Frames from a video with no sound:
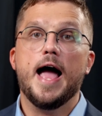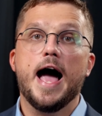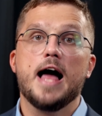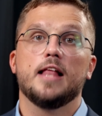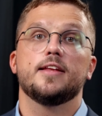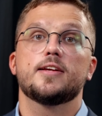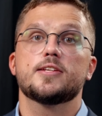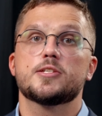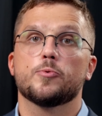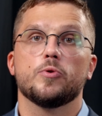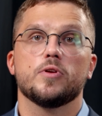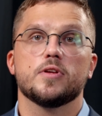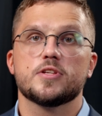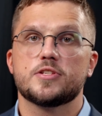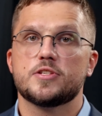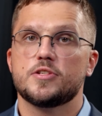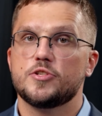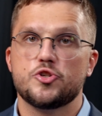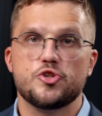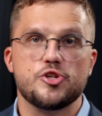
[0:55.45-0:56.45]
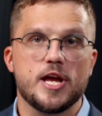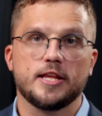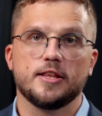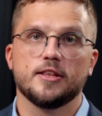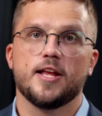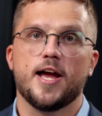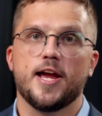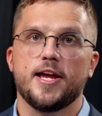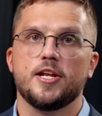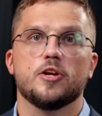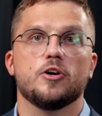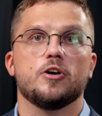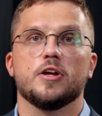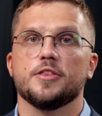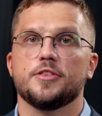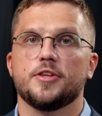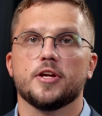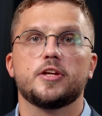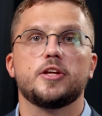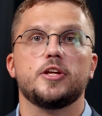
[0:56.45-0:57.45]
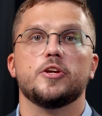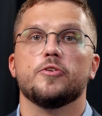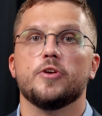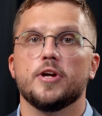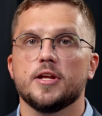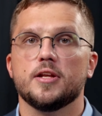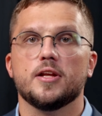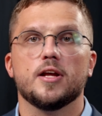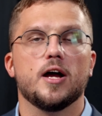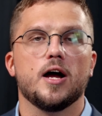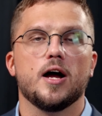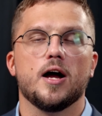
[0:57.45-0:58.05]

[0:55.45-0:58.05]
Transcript: Alex will shed light on the current